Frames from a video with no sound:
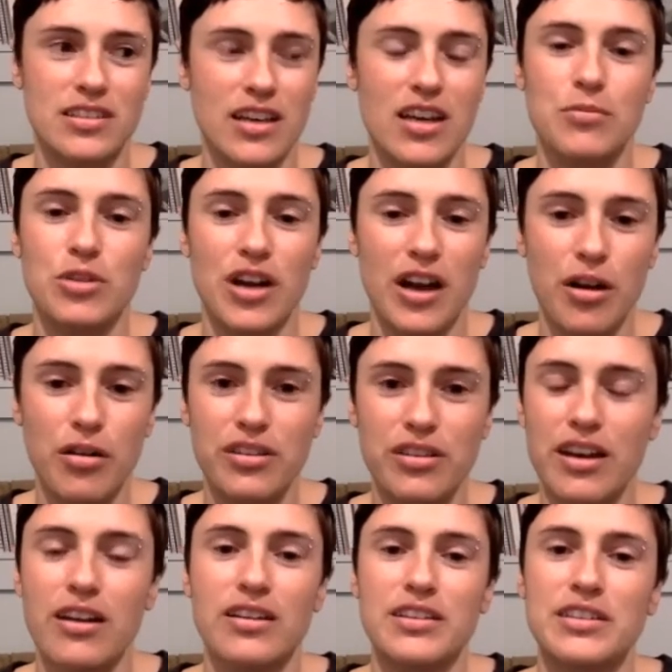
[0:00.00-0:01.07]
animal health
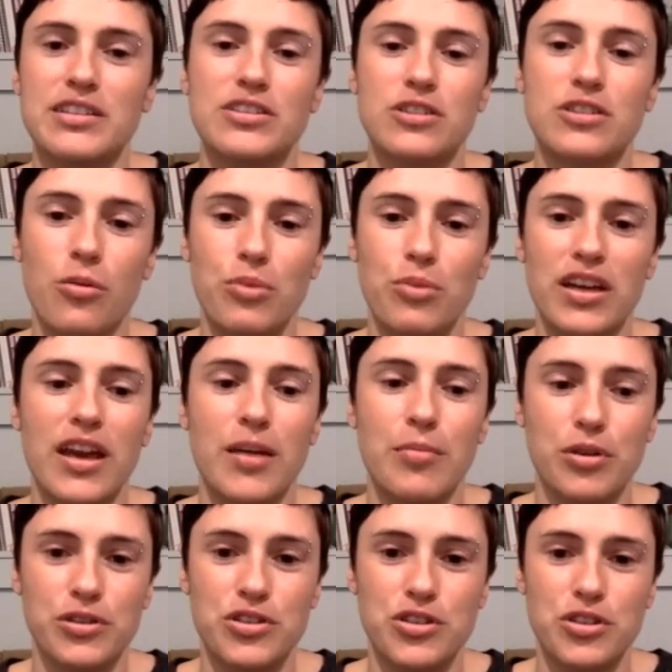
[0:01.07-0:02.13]
care. And so being
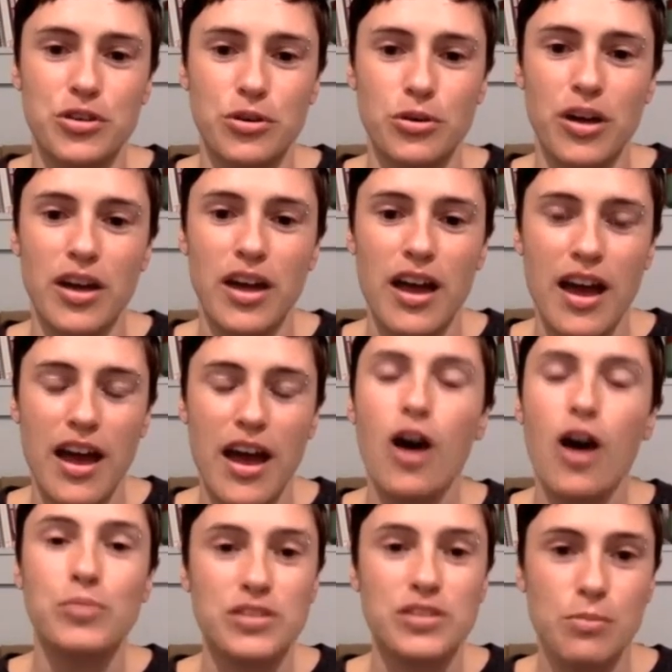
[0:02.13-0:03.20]
able to
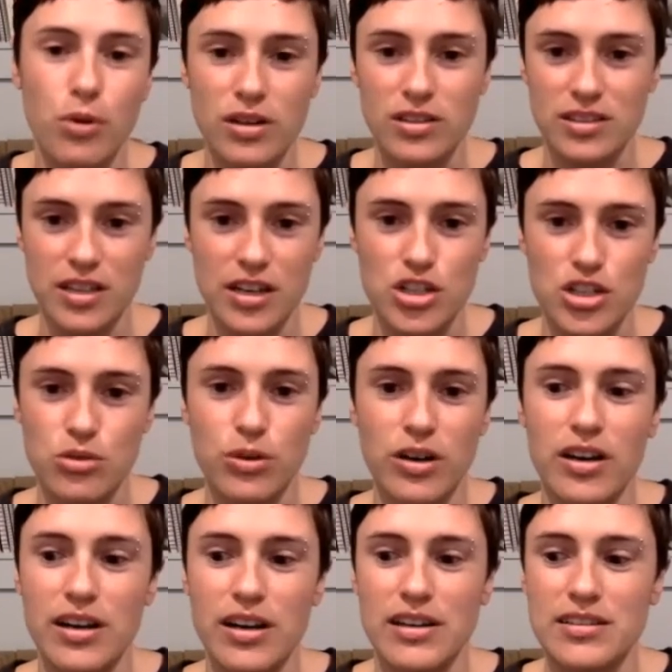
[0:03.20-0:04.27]
help support
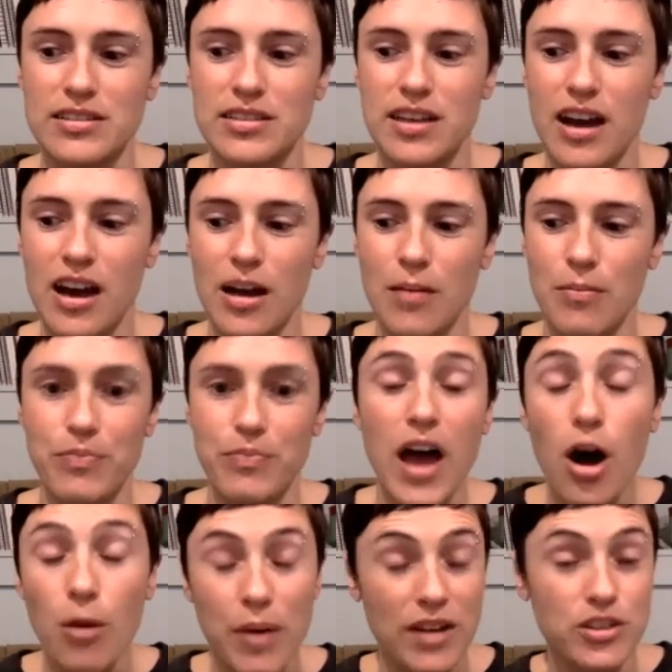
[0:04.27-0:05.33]
sanctuaries,
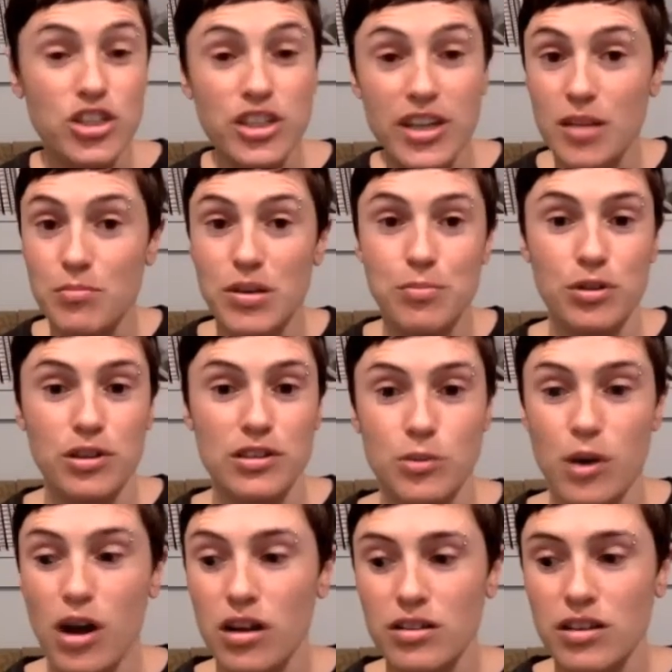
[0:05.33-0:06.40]
help educate educate people as
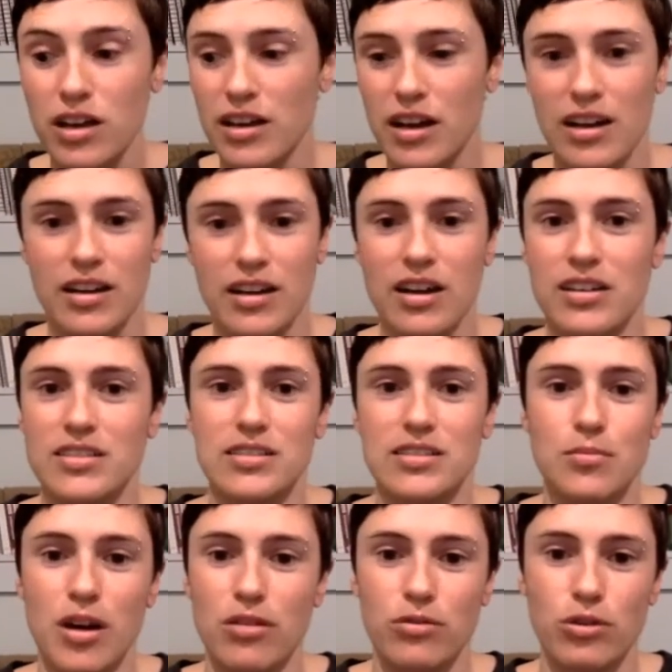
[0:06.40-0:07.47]
well. I kind of see
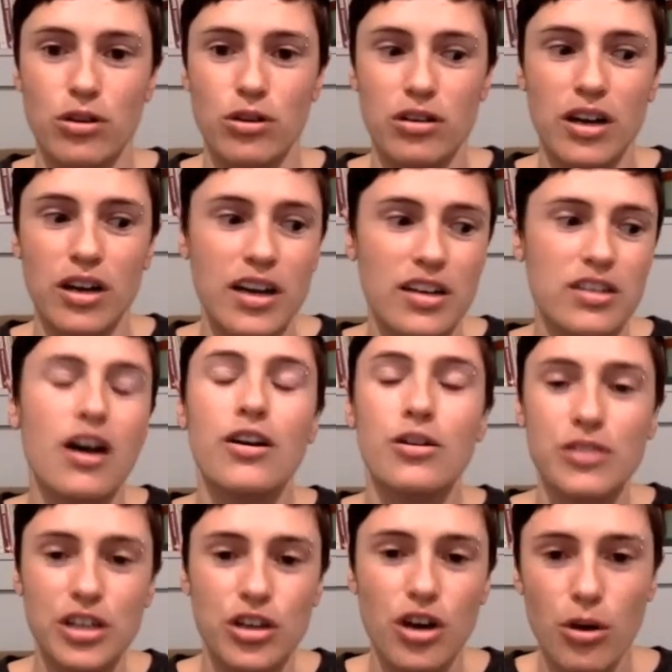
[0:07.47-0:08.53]
my role not
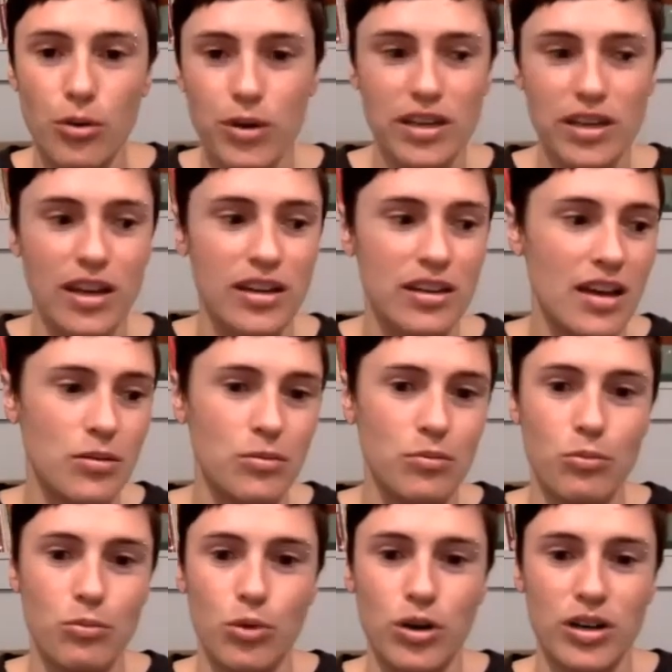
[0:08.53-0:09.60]
only going and
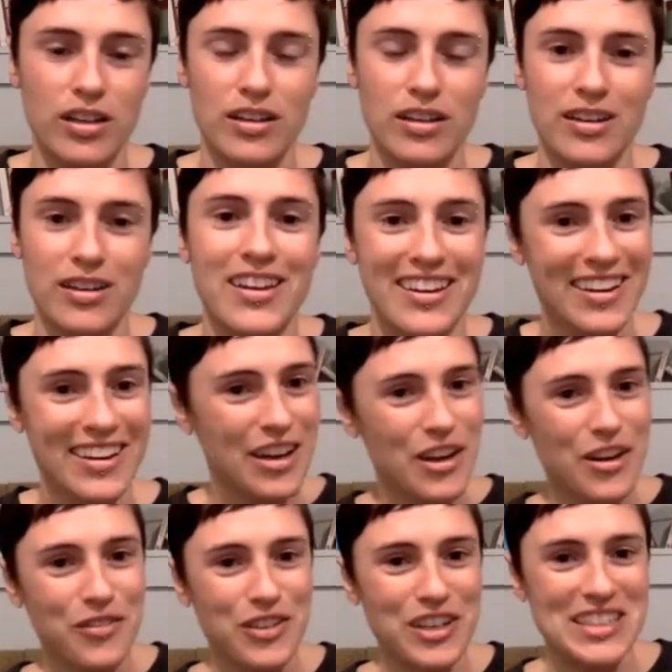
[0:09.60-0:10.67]
working,
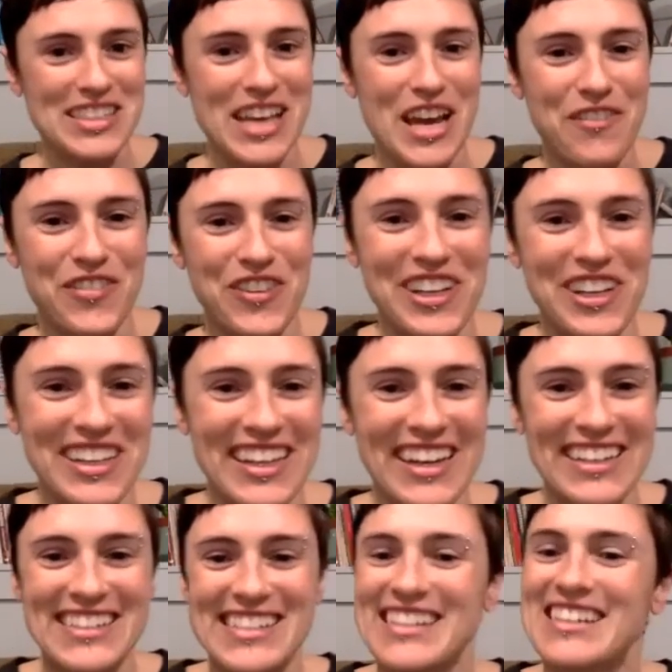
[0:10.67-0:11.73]
for example,
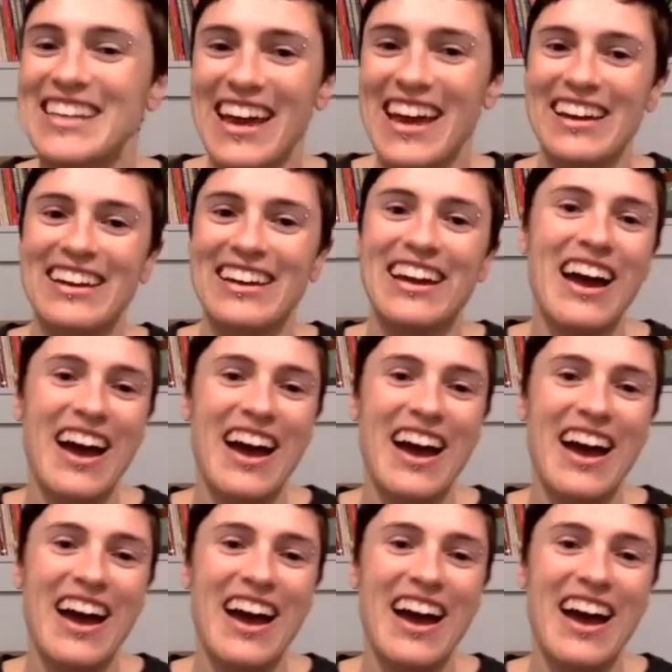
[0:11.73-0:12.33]
like today,